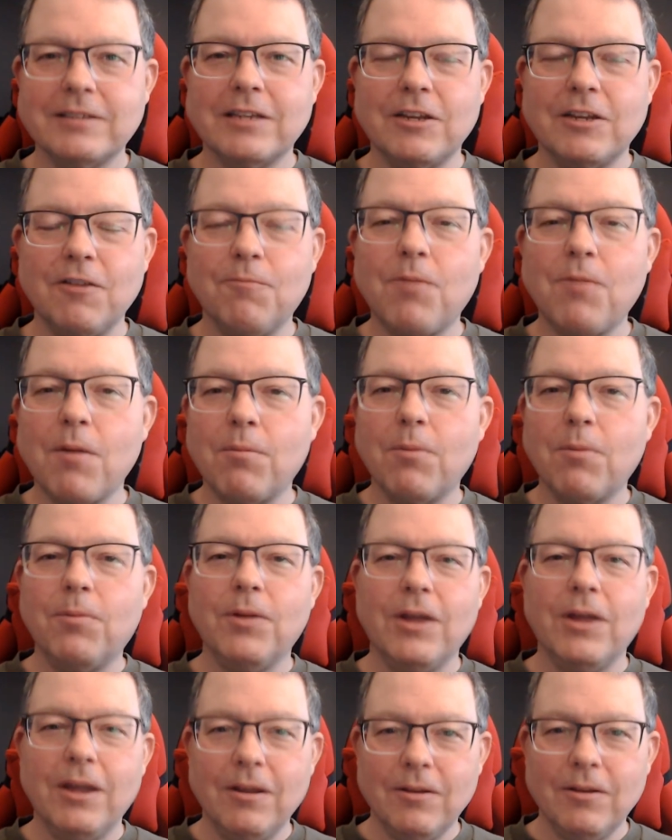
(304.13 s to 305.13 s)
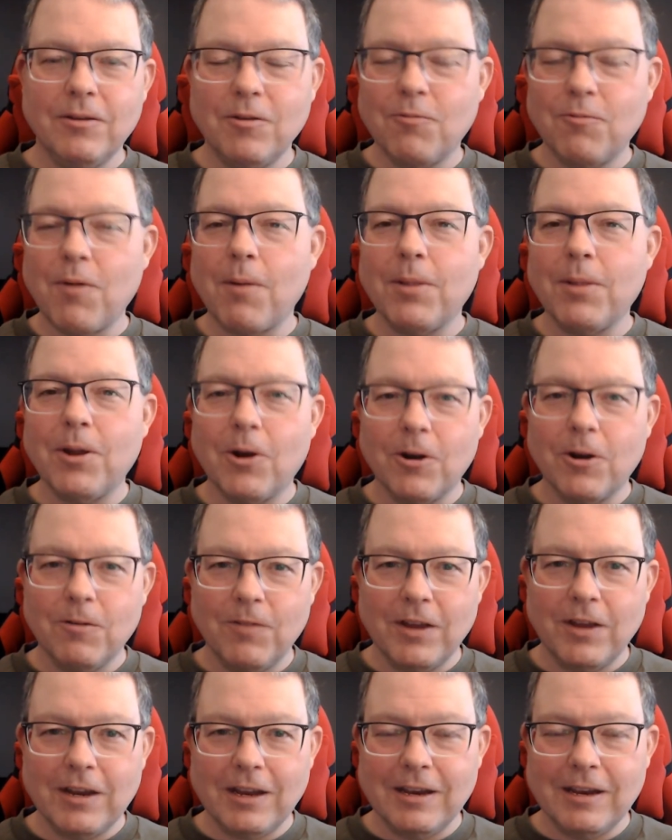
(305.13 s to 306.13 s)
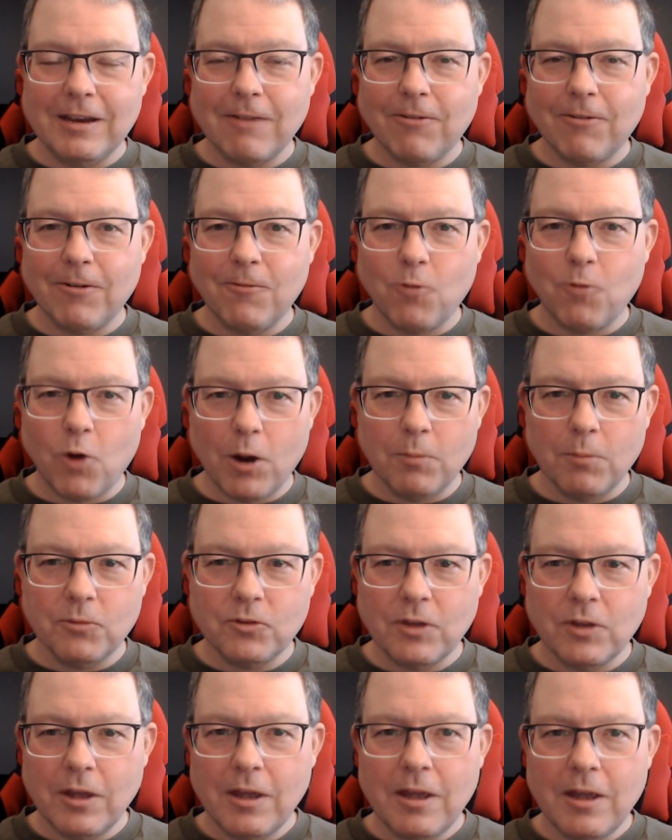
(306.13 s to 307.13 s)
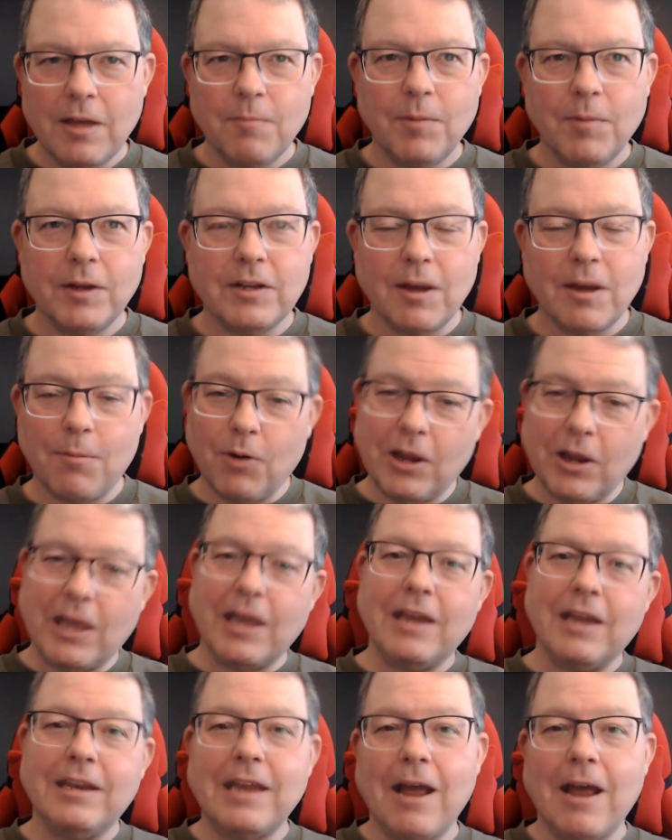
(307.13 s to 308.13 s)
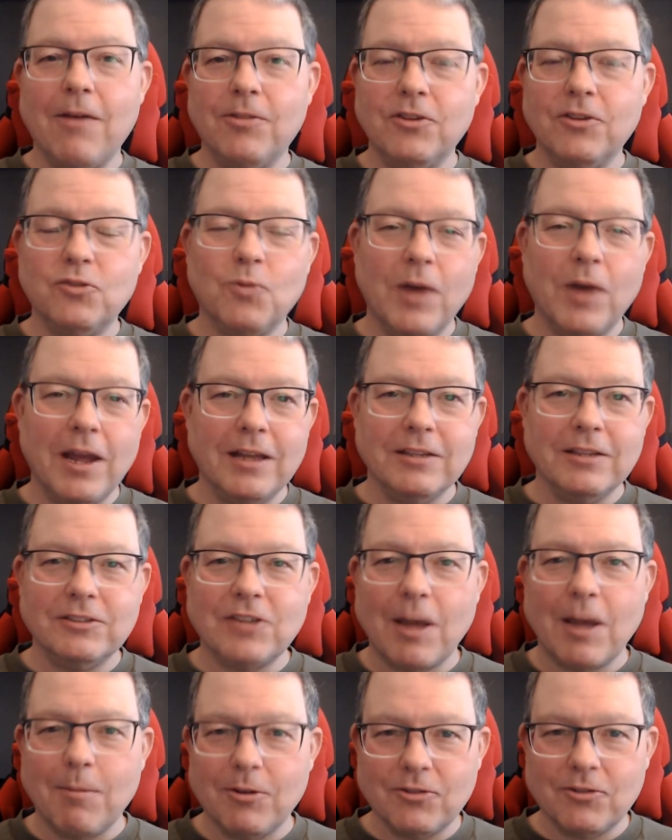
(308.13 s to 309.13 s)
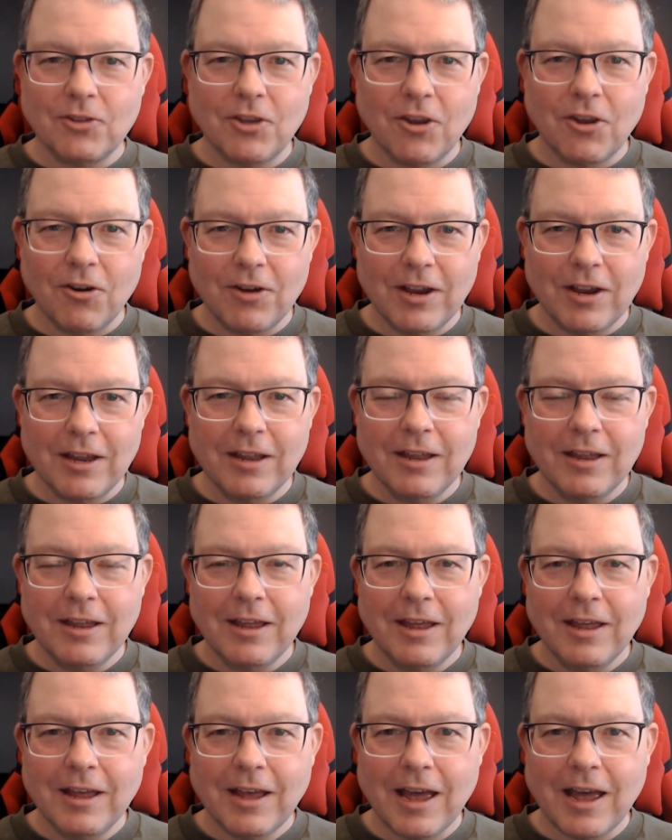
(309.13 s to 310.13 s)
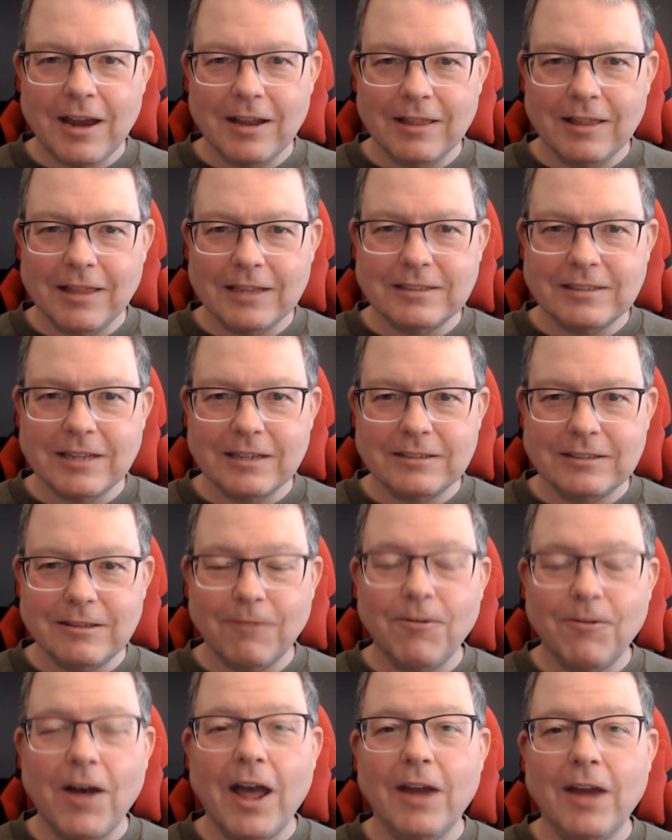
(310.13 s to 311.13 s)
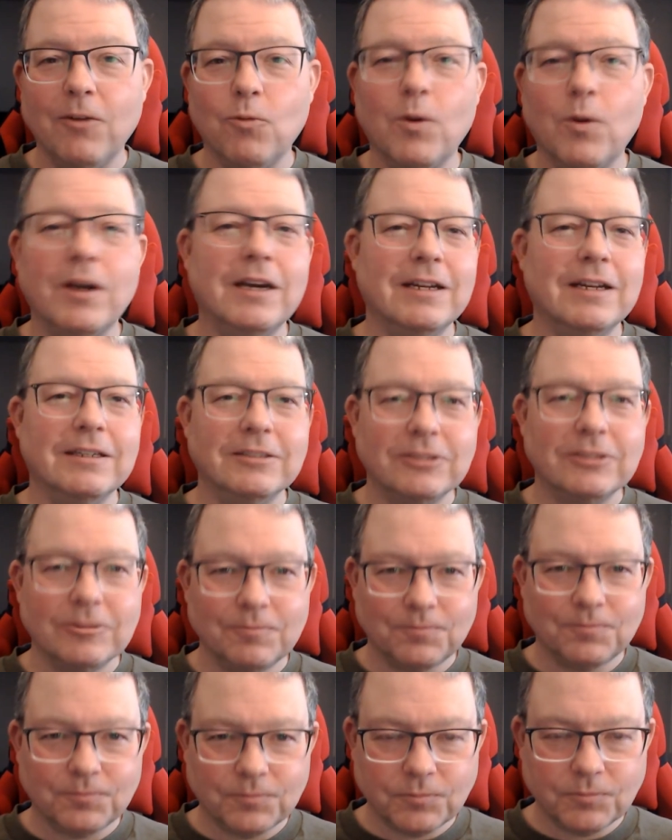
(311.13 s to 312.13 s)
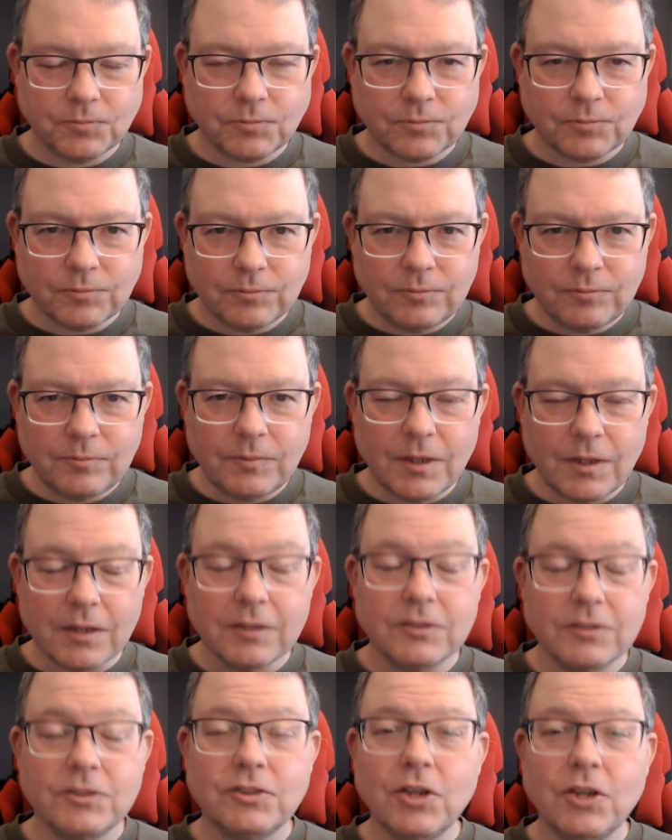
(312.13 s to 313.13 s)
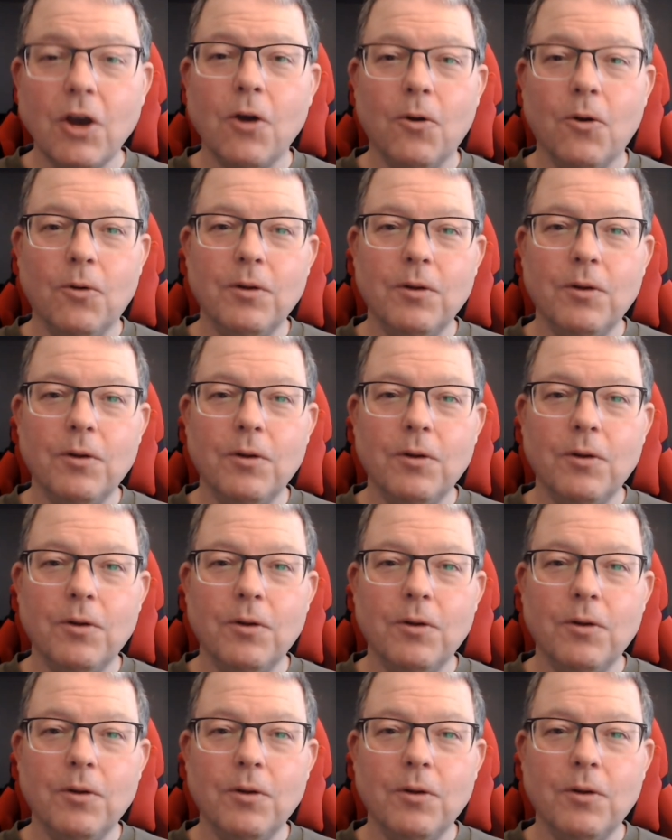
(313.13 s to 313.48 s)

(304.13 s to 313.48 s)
you've probably heard of it in different forms, but breaking it down this way in cybersecurity kind of lets us define what it is. So,